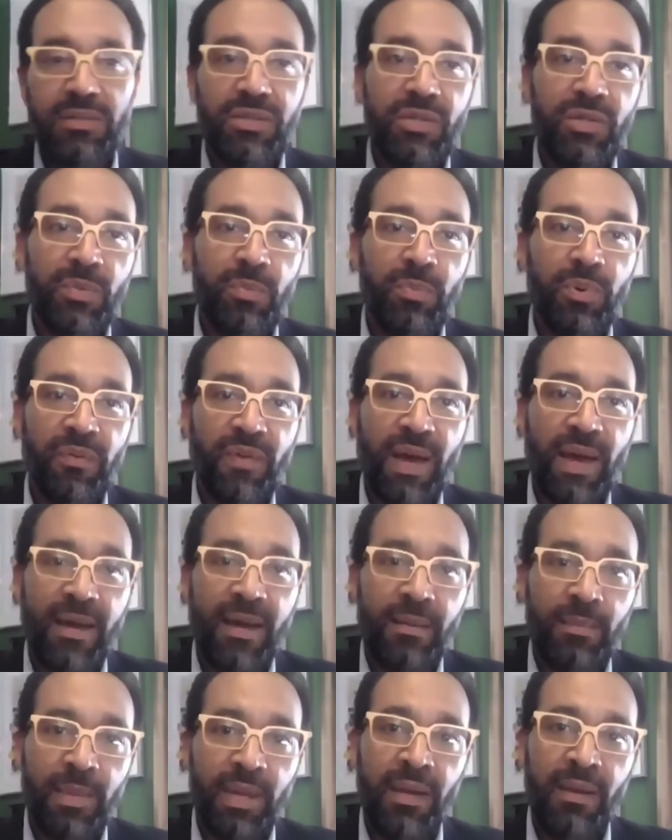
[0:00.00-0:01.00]
to
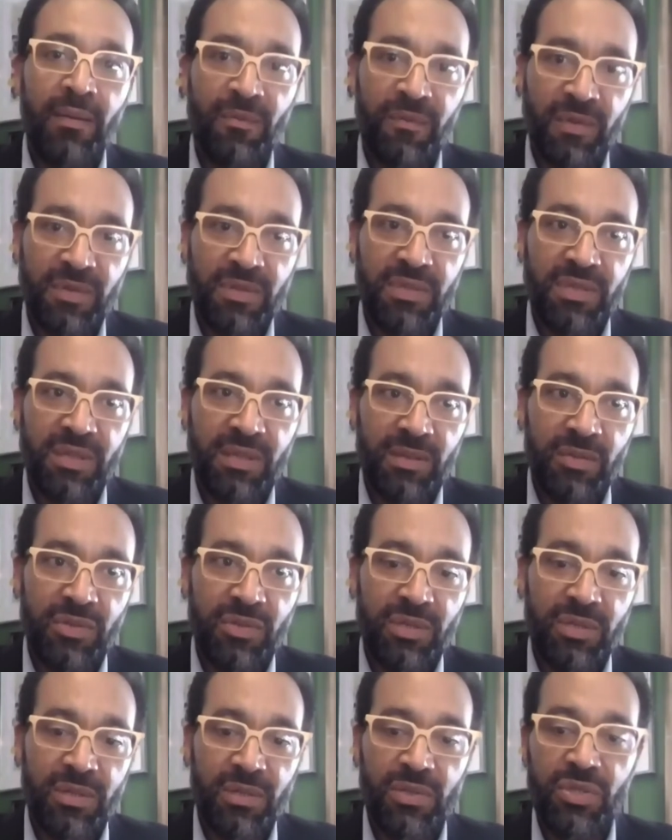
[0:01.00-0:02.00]
provide a meaningful
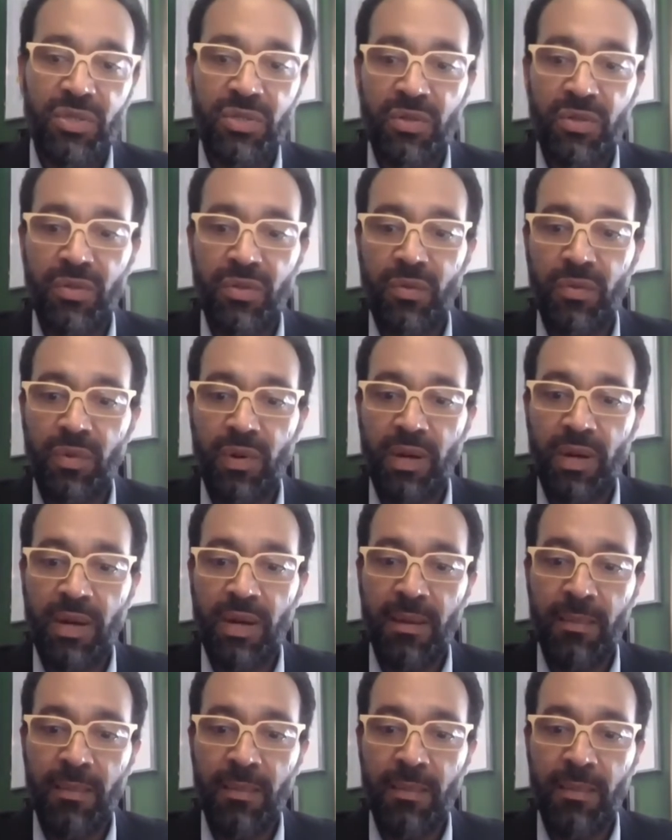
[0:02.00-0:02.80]
solution to